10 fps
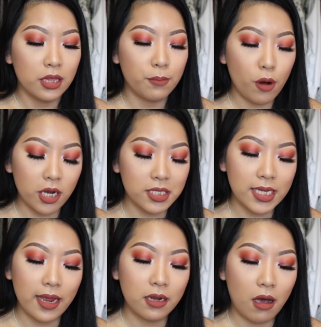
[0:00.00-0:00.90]
the products
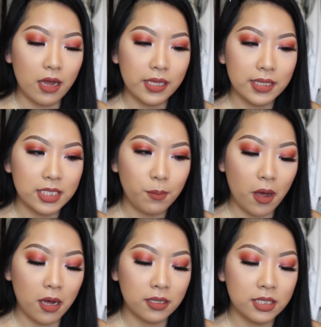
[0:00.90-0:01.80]
that I got in this
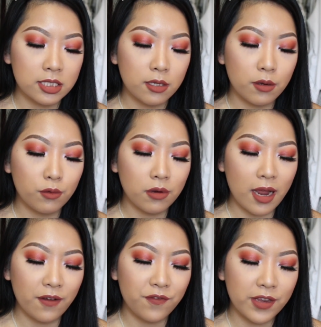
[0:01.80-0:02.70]
box
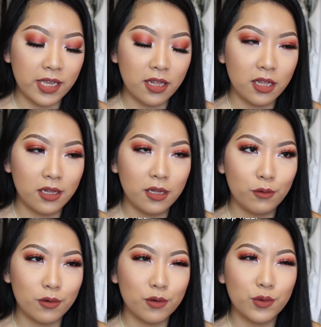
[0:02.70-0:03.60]
I
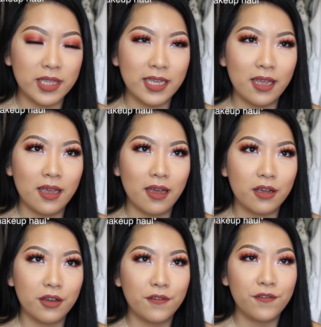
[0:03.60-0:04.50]
feel weren't really a
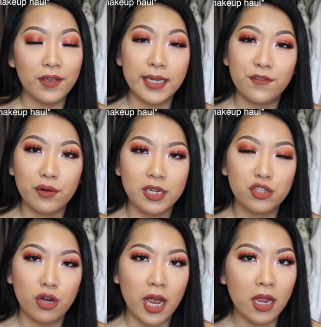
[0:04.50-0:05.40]
good fit for a
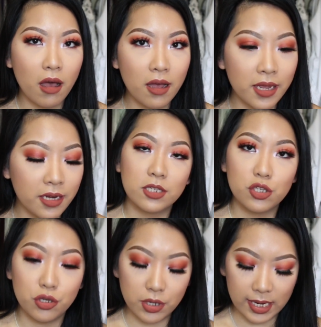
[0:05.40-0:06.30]
try on. I'm going
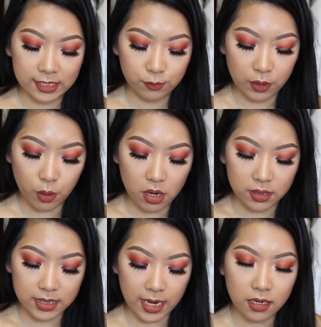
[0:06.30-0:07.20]
to show you guys what
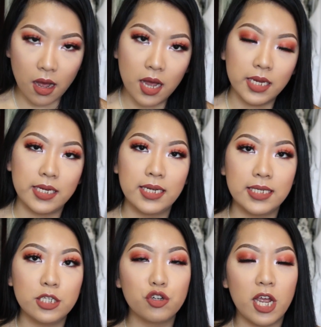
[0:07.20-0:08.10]
products I got, and I
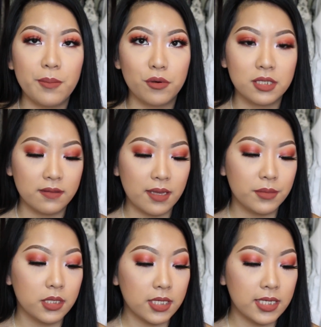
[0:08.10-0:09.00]
did try most of
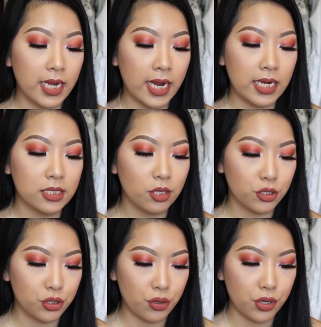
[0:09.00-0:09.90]
them today, so I'll
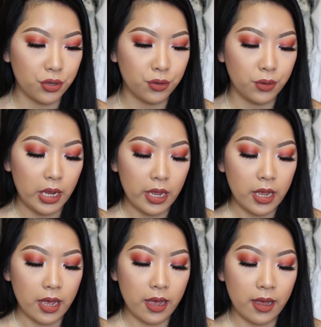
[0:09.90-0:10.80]
show you
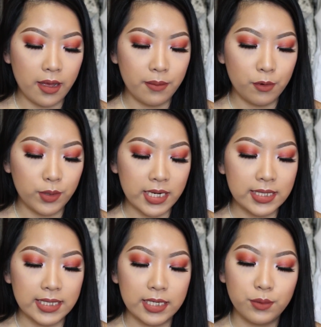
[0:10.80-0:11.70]
what I
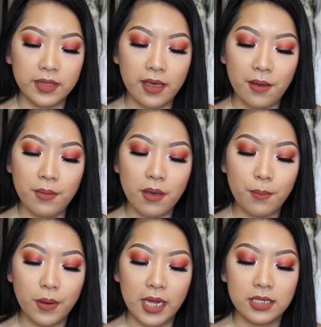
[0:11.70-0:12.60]
did with them.
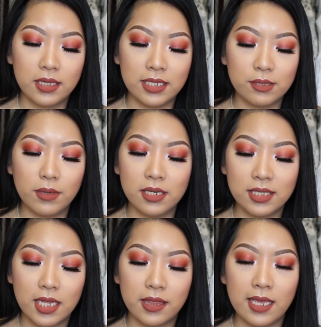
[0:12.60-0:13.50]
But this
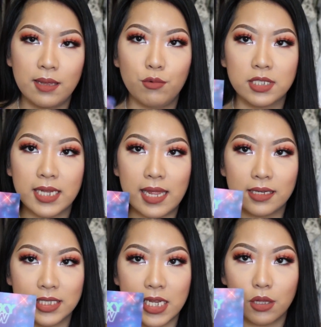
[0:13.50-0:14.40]
month's theme was
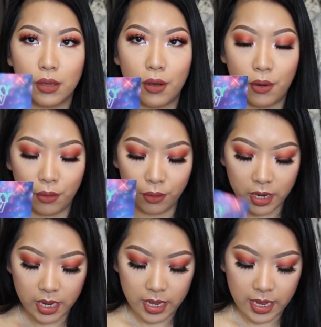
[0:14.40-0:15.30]
Galaxy Glow,
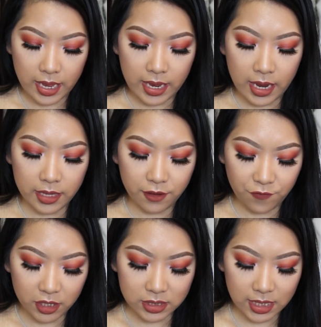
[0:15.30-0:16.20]
and the
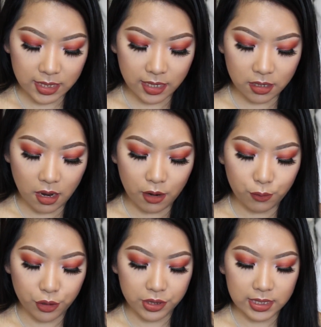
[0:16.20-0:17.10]
first thing that I got
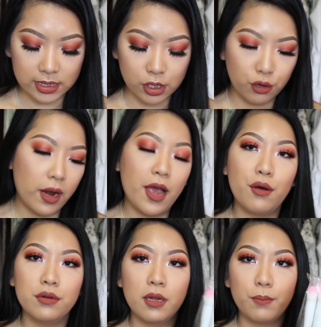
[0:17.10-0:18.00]
were these
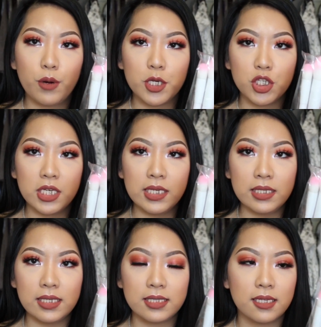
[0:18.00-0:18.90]
crown
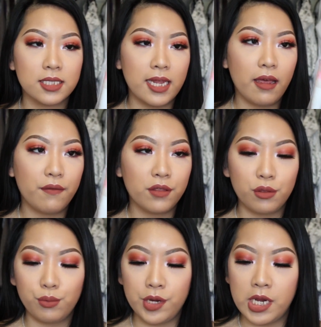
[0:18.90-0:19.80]
brushes. It's a set of
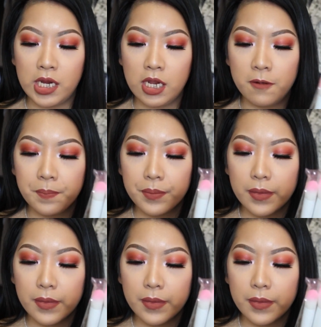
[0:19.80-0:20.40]
3.